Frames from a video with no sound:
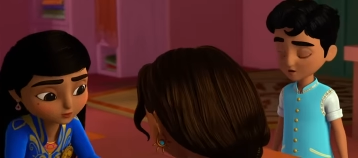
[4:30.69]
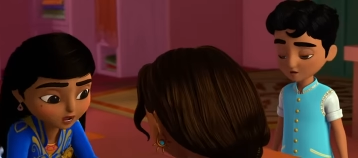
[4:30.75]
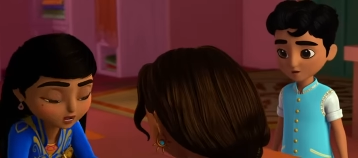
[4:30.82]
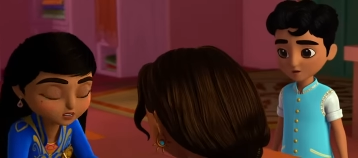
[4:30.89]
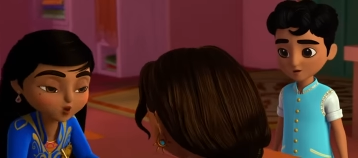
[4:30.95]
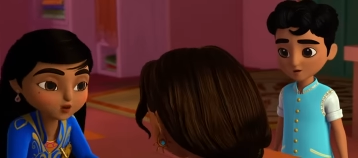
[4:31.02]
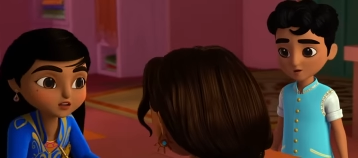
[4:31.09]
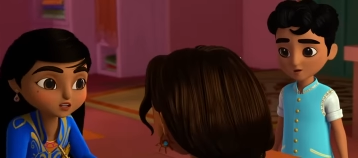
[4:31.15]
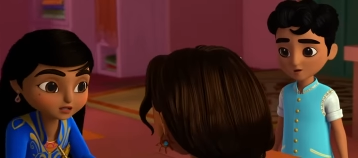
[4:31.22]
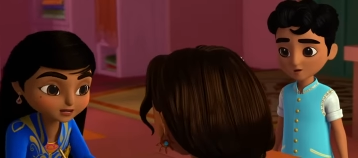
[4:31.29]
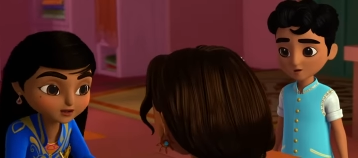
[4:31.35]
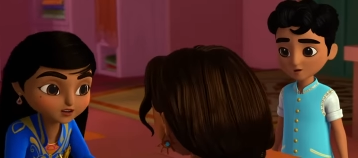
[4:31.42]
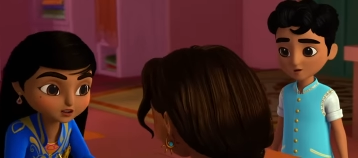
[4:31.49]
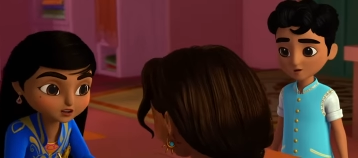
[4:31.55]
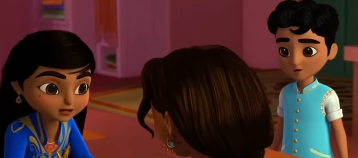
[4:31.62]
Speaker 1: I need
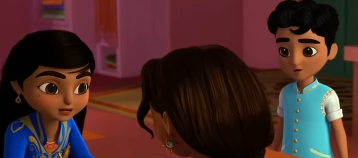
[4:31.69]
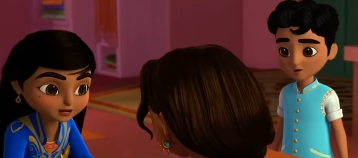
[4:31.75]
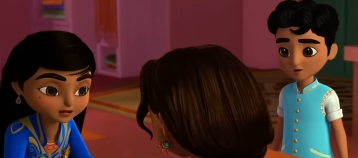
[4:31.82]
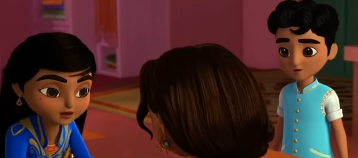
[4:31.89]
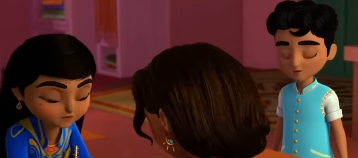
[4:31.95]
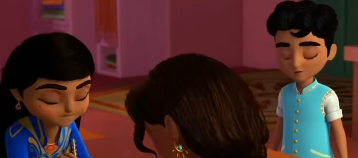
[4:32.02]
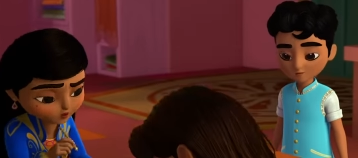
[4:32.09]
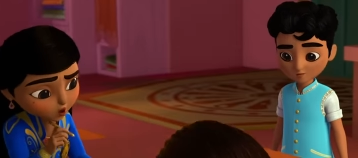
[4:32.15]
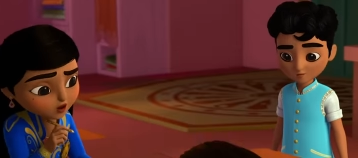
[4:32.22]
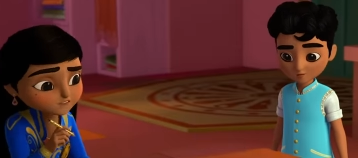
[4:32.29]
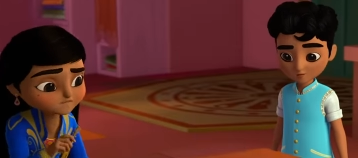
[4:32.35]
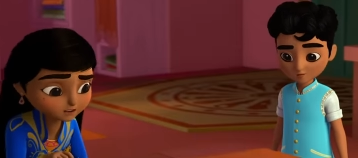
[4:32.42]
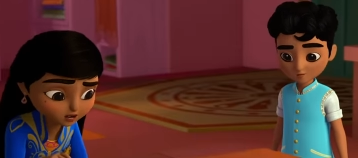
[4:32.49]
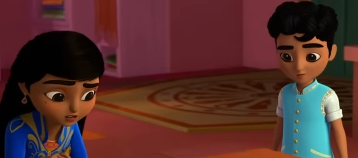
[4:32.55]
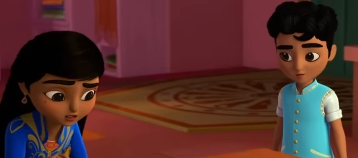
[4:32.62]
details. The more,
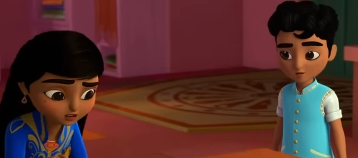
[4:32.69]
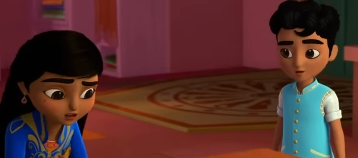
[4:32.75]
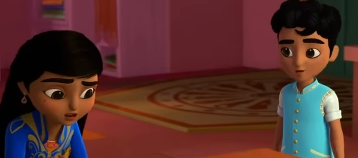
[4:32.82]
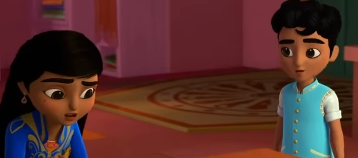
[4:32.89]
the better.